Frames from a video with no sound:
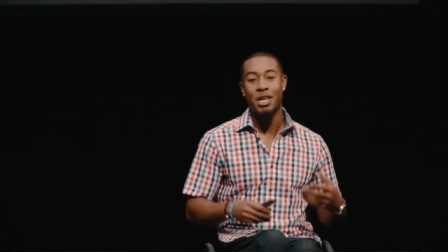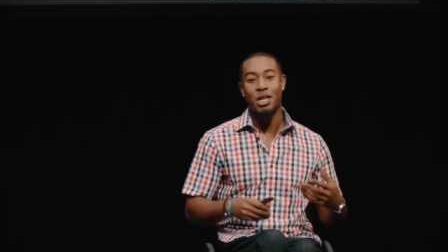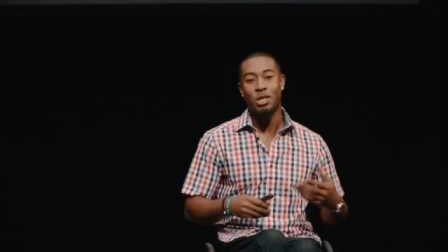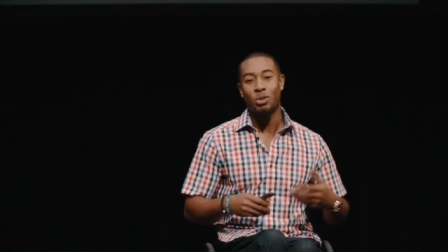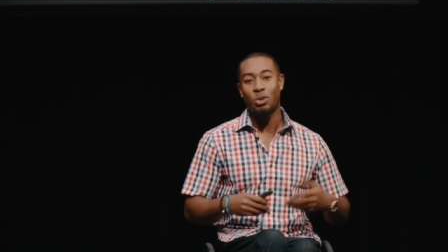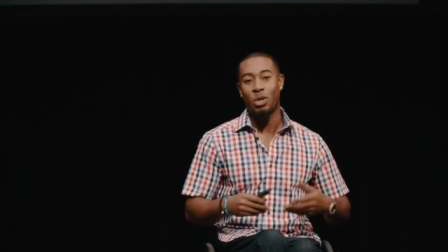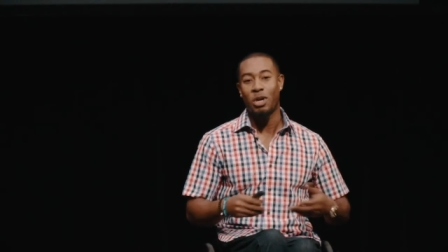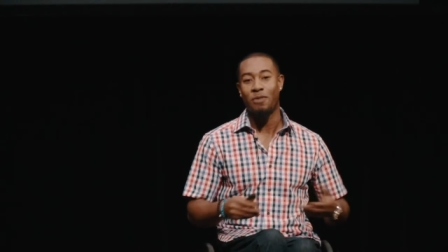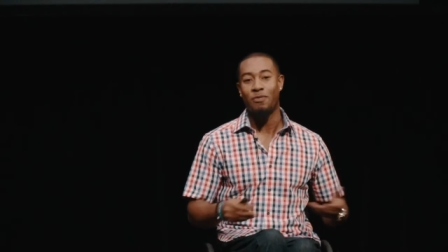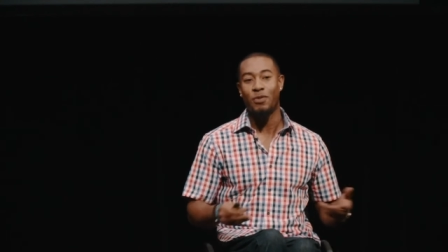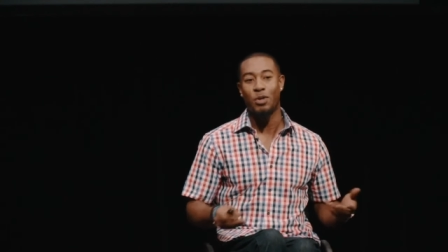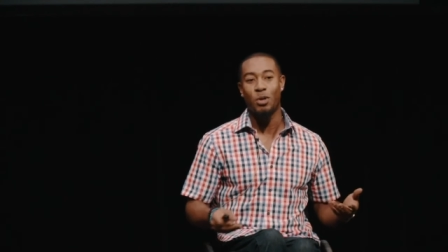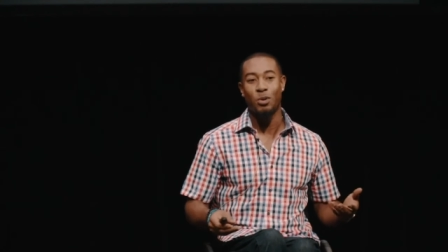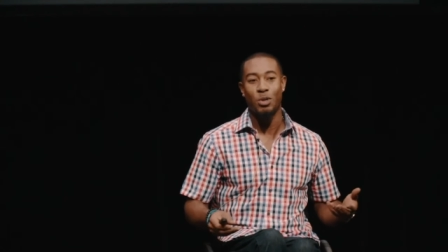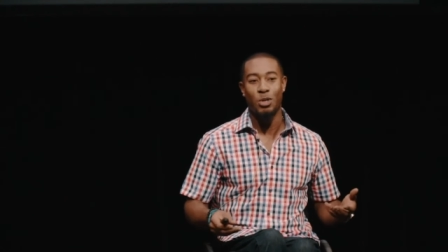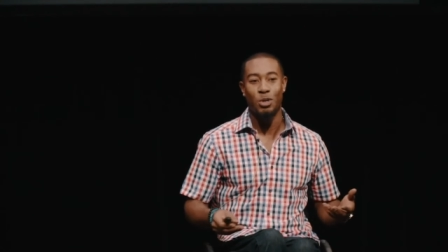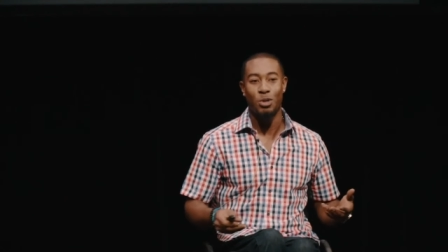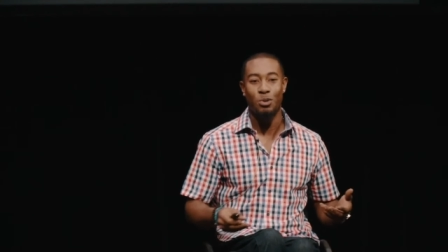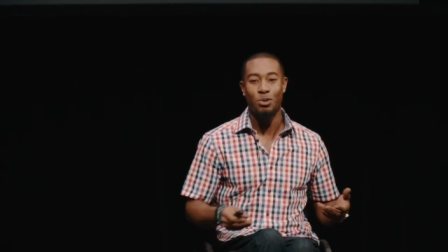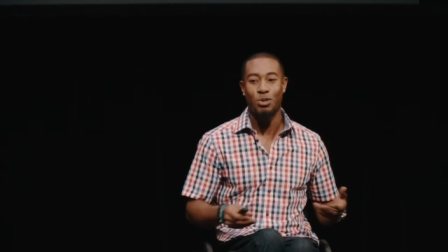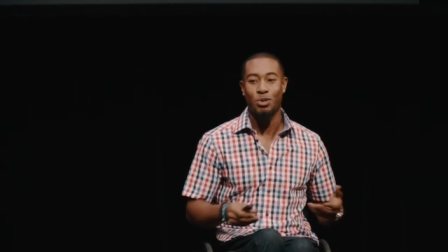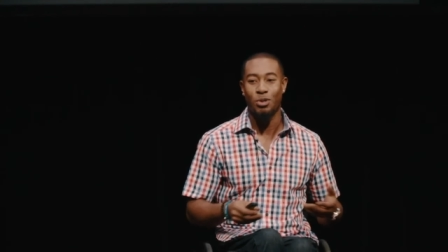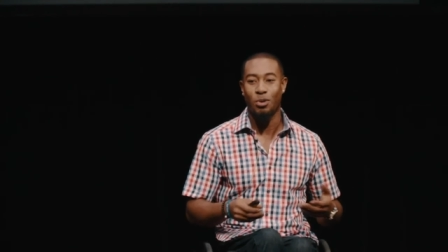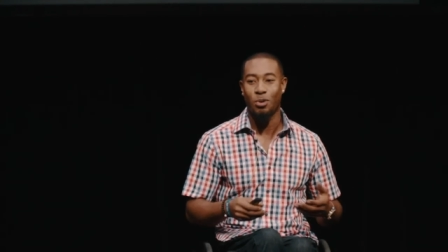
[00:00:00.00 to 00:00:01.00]
So I have no
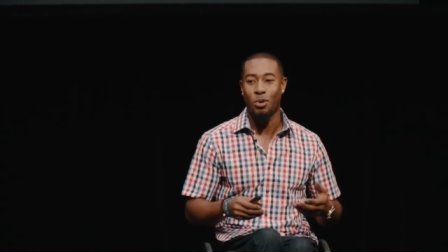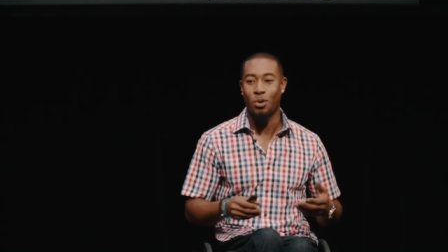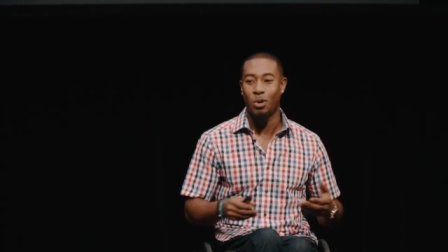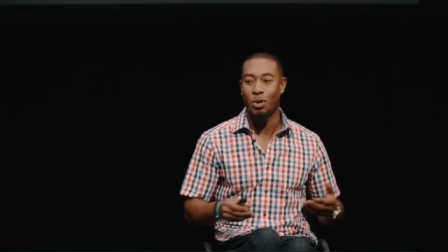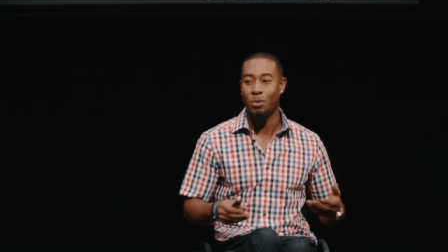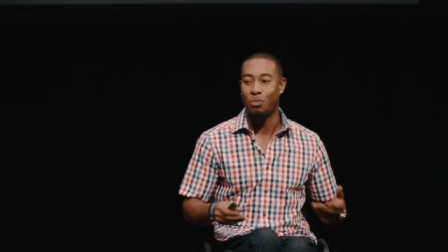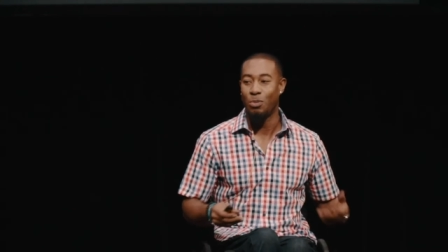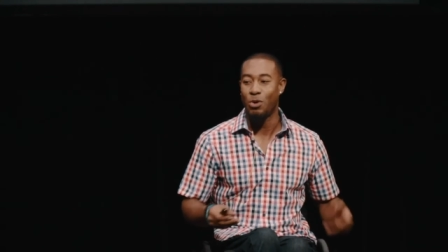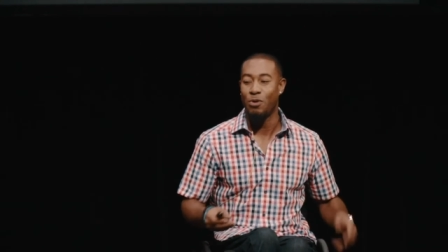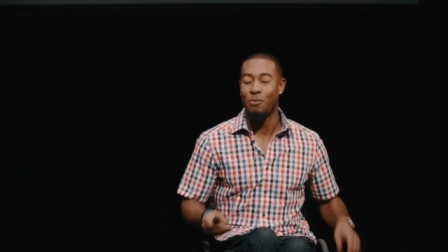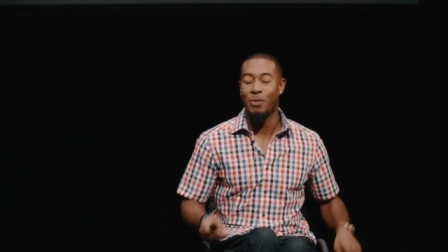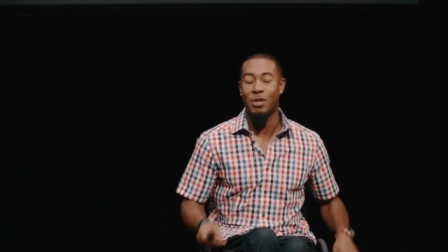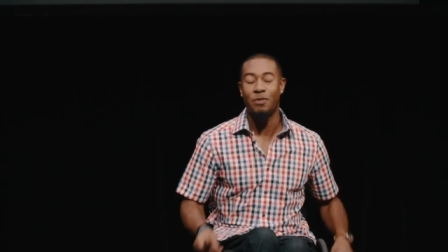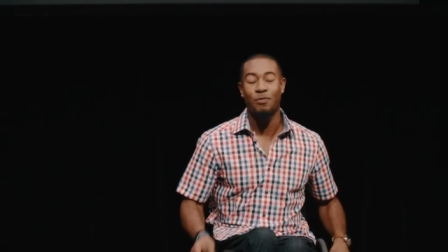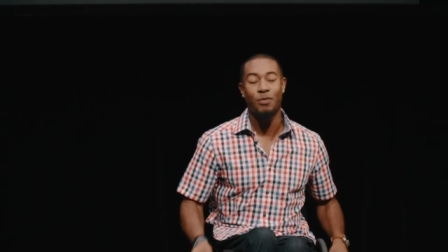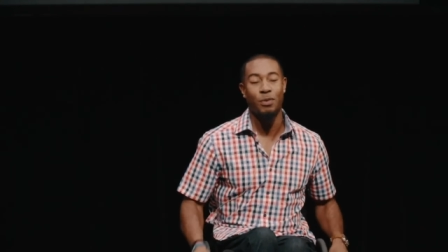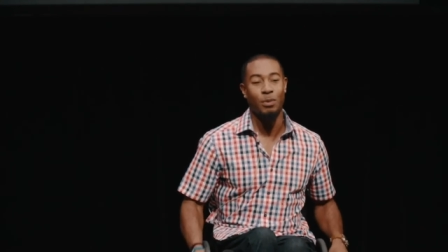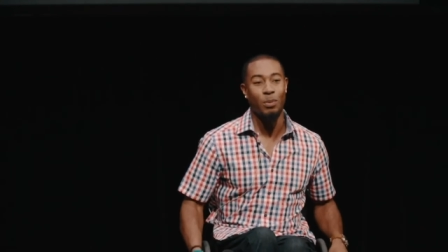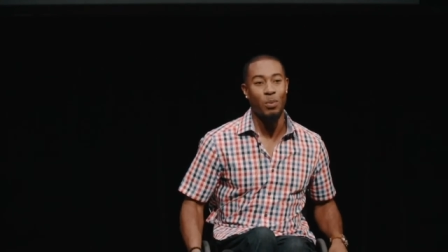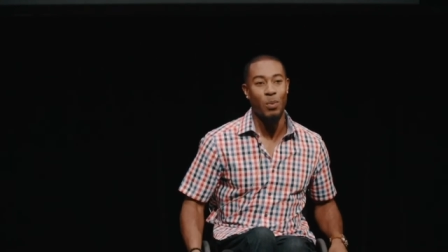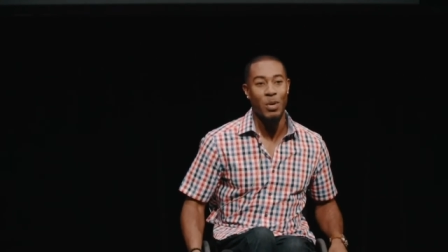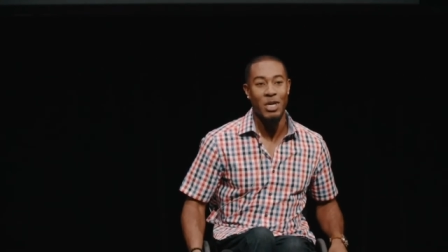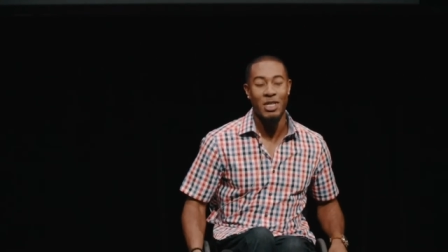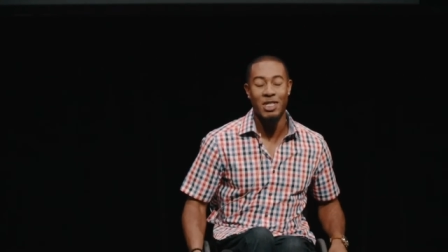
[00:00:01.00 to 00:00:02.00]
use or movement from
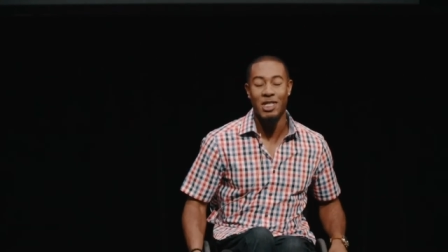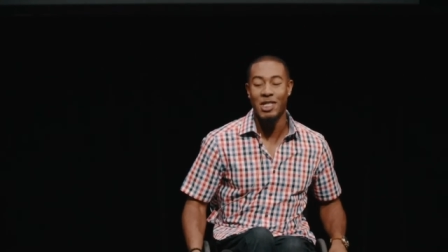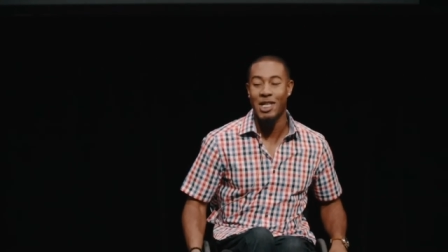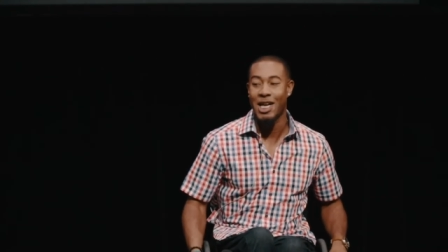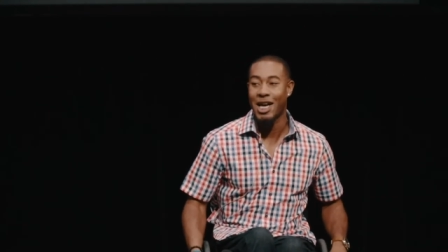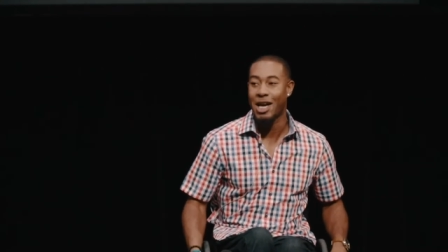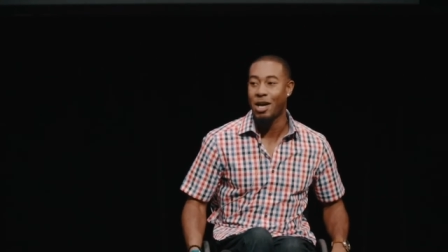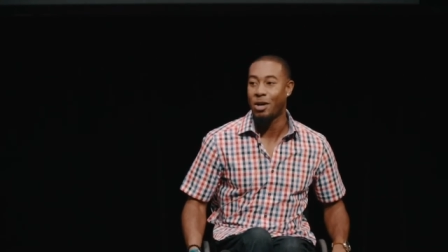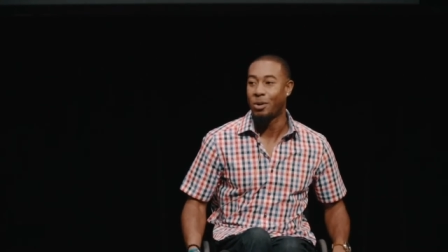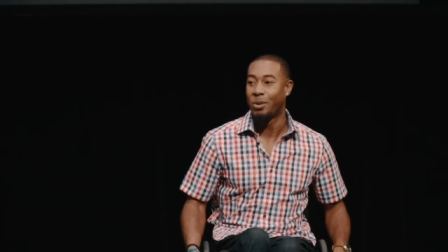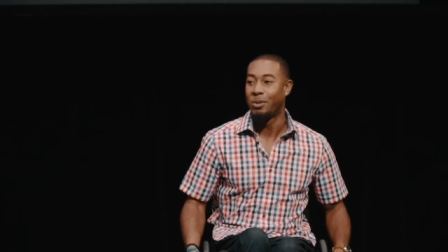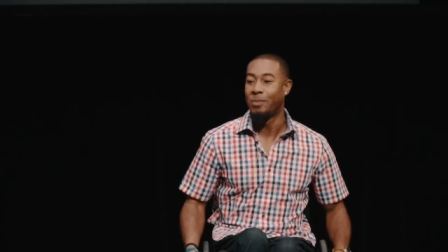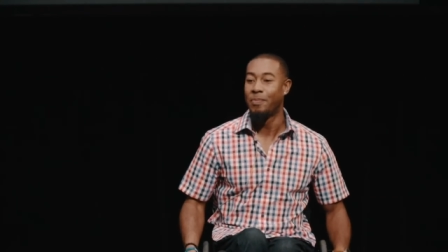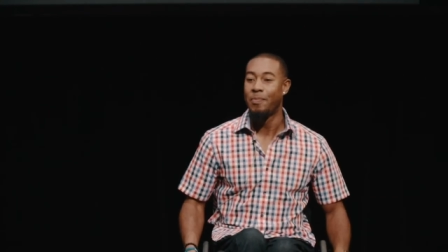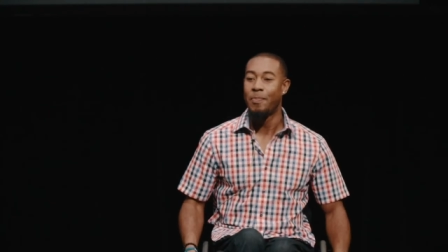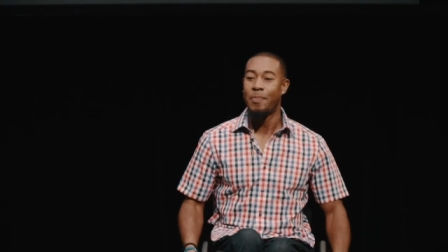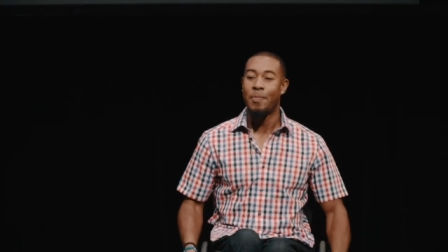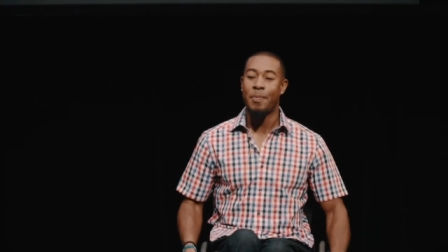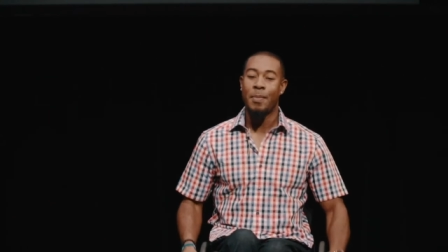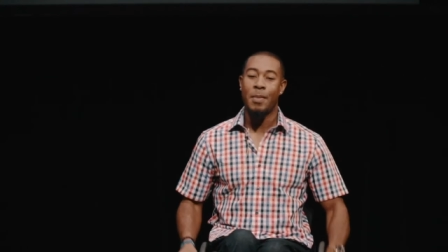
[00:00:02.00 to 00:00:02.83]
the waist down.